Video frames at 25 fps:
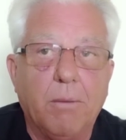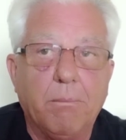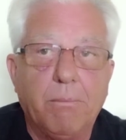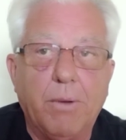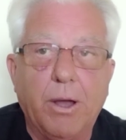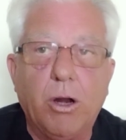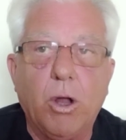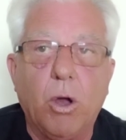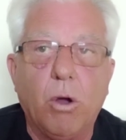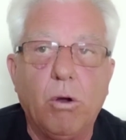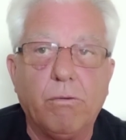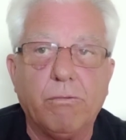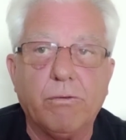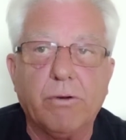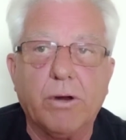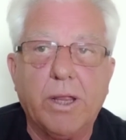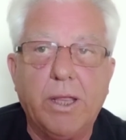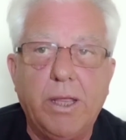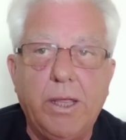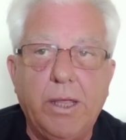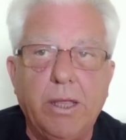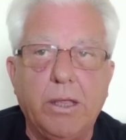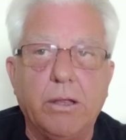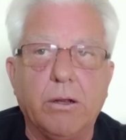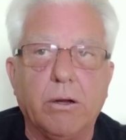But over
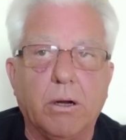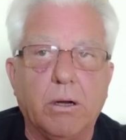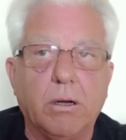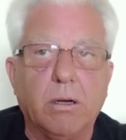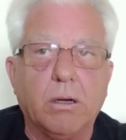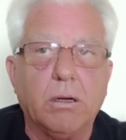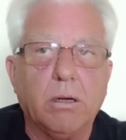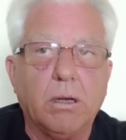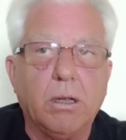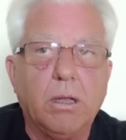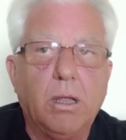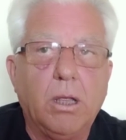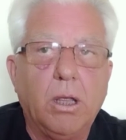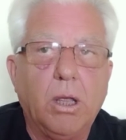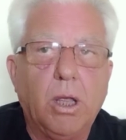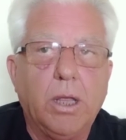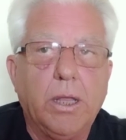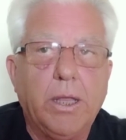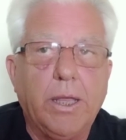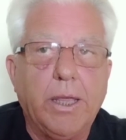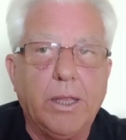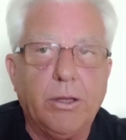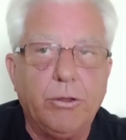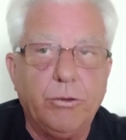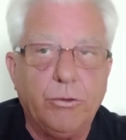here
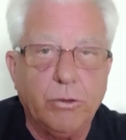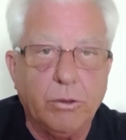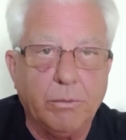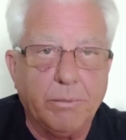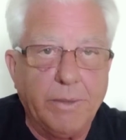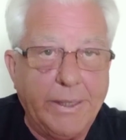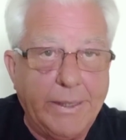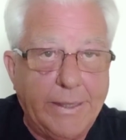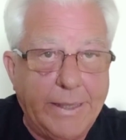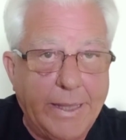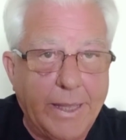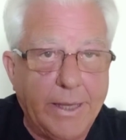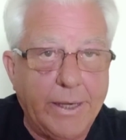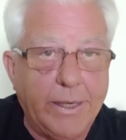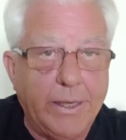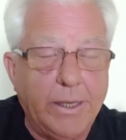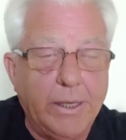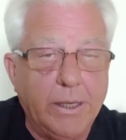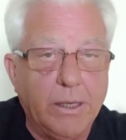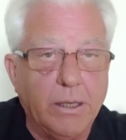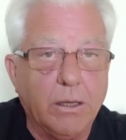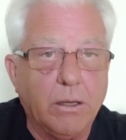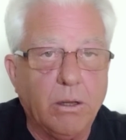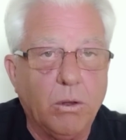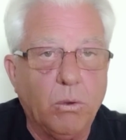in
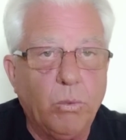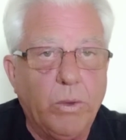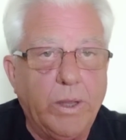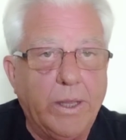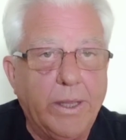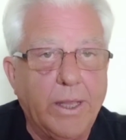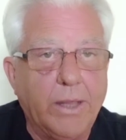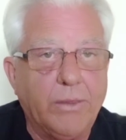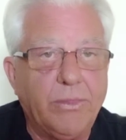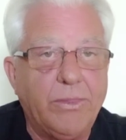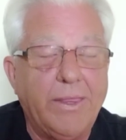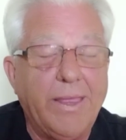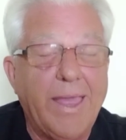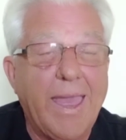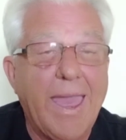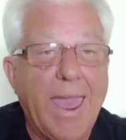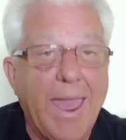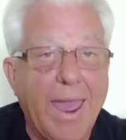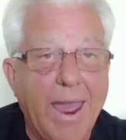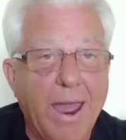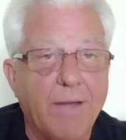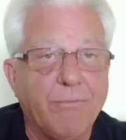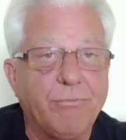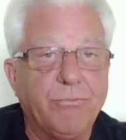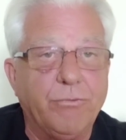Dumaguete, we get the
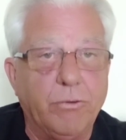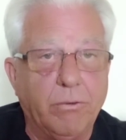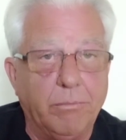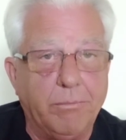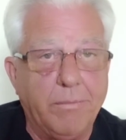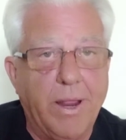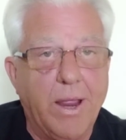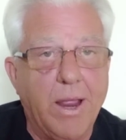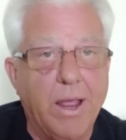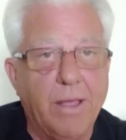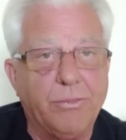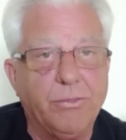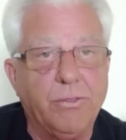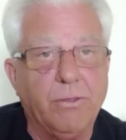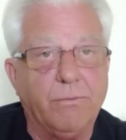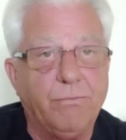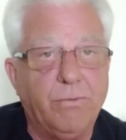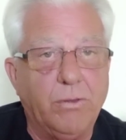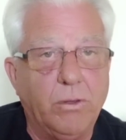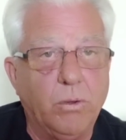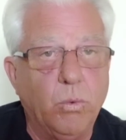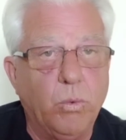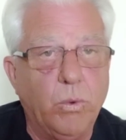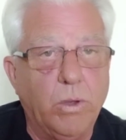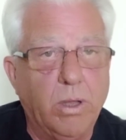aftermath, if
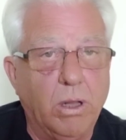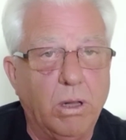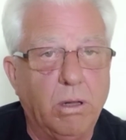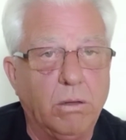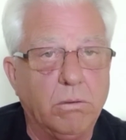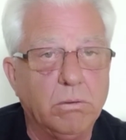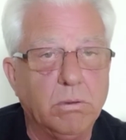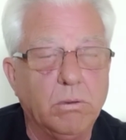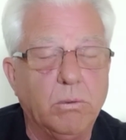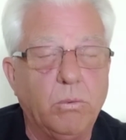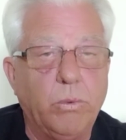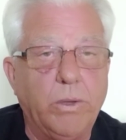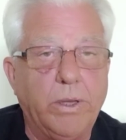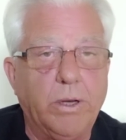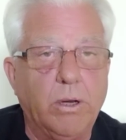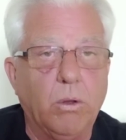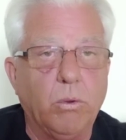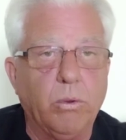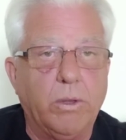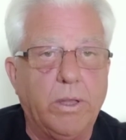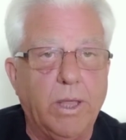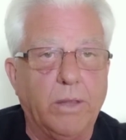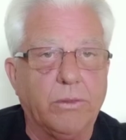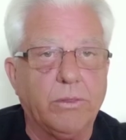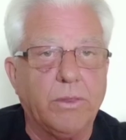you will. We
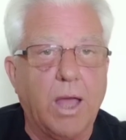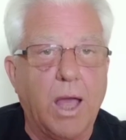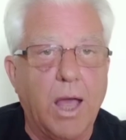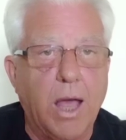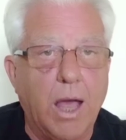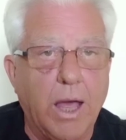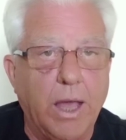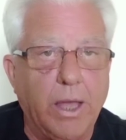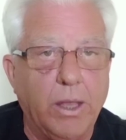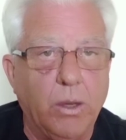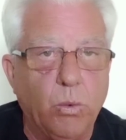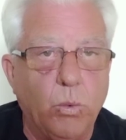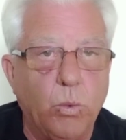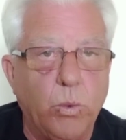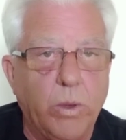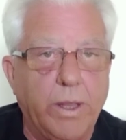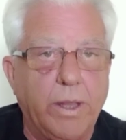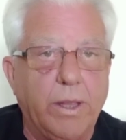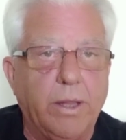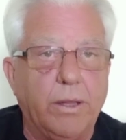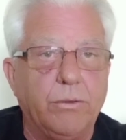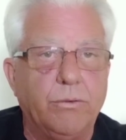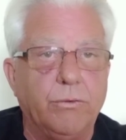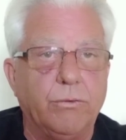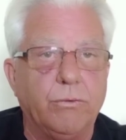don't get the high
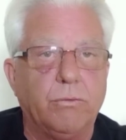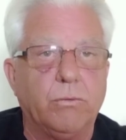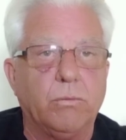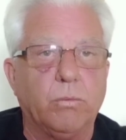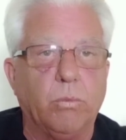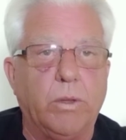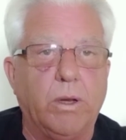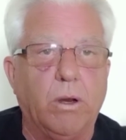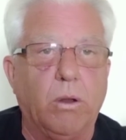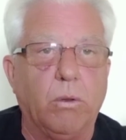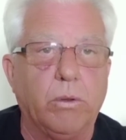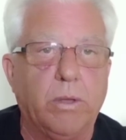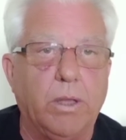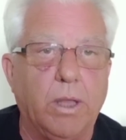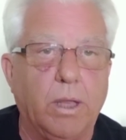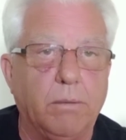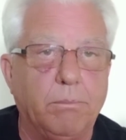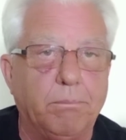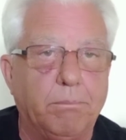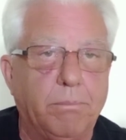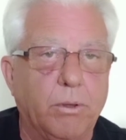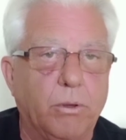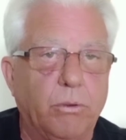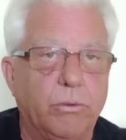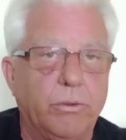winds. We don't
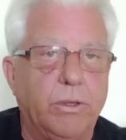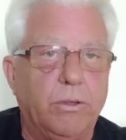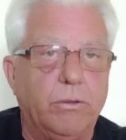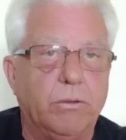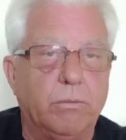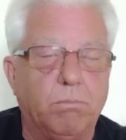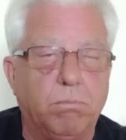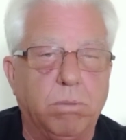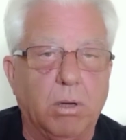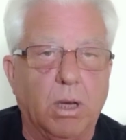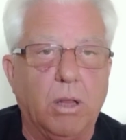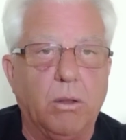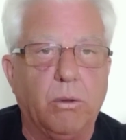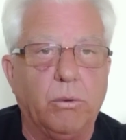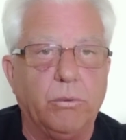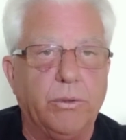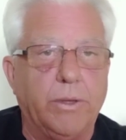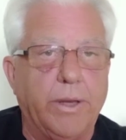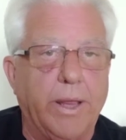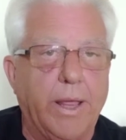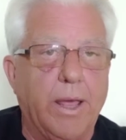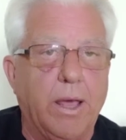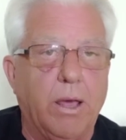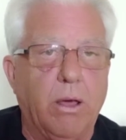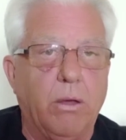get buildings blown
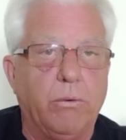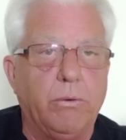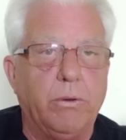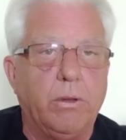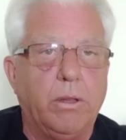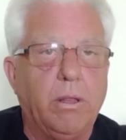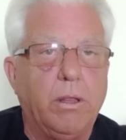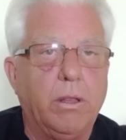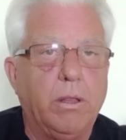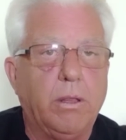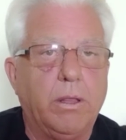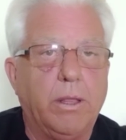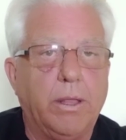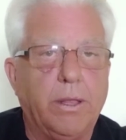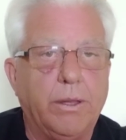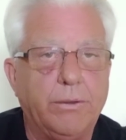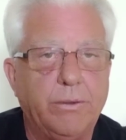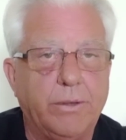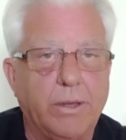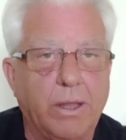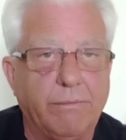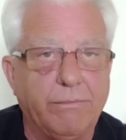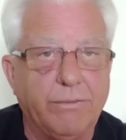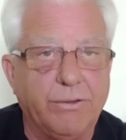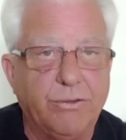down
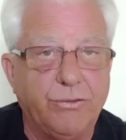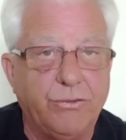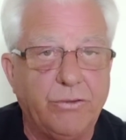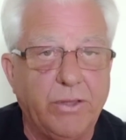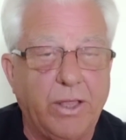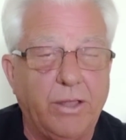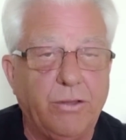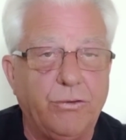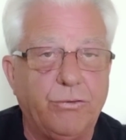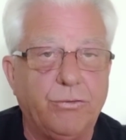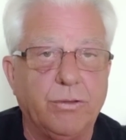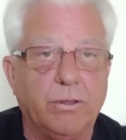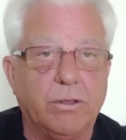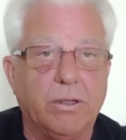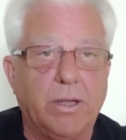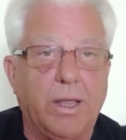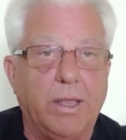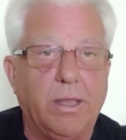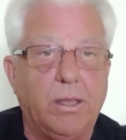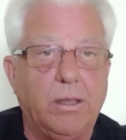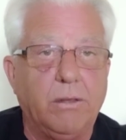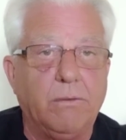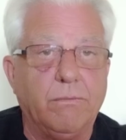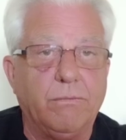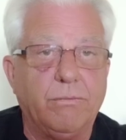and devastation
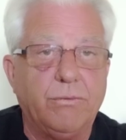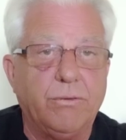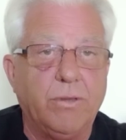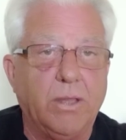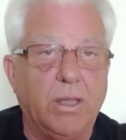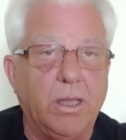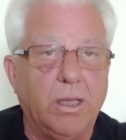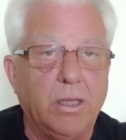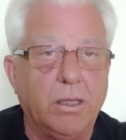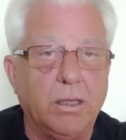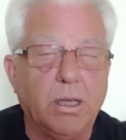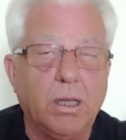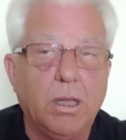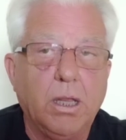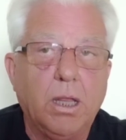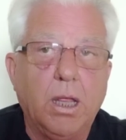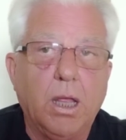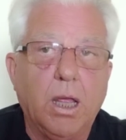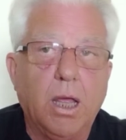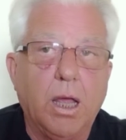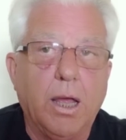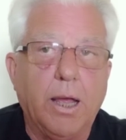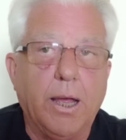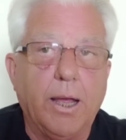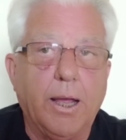like you've seen
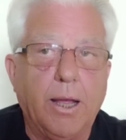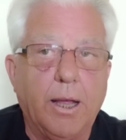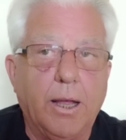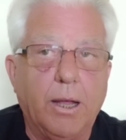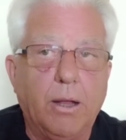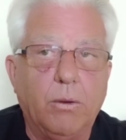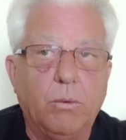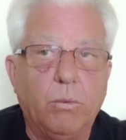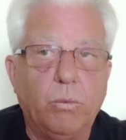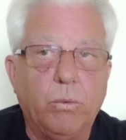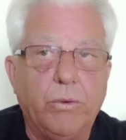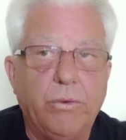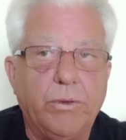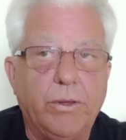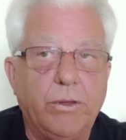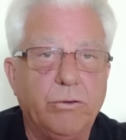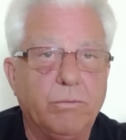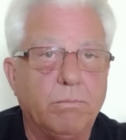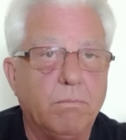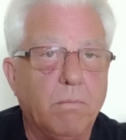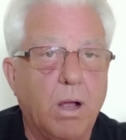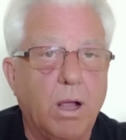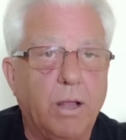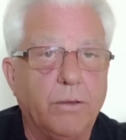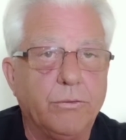when
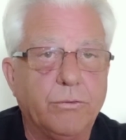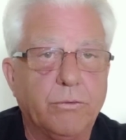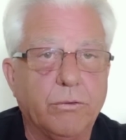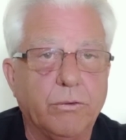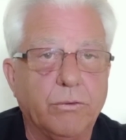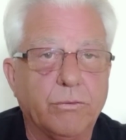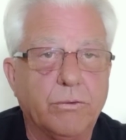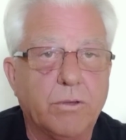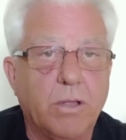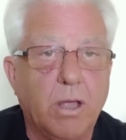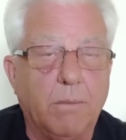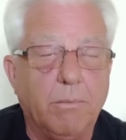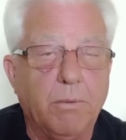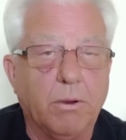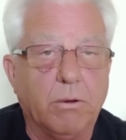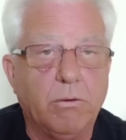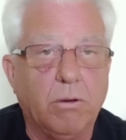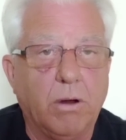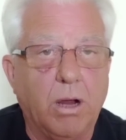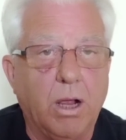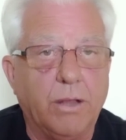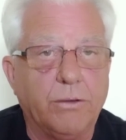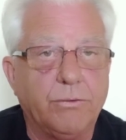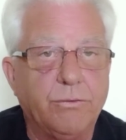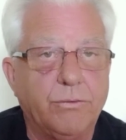these monsters come
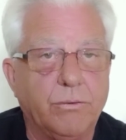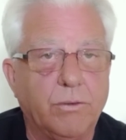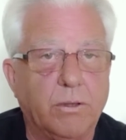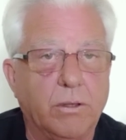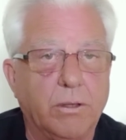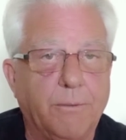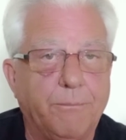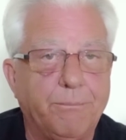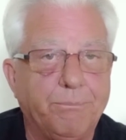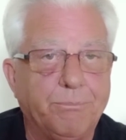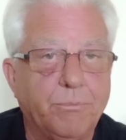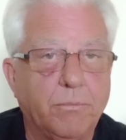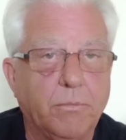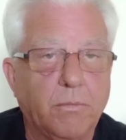across the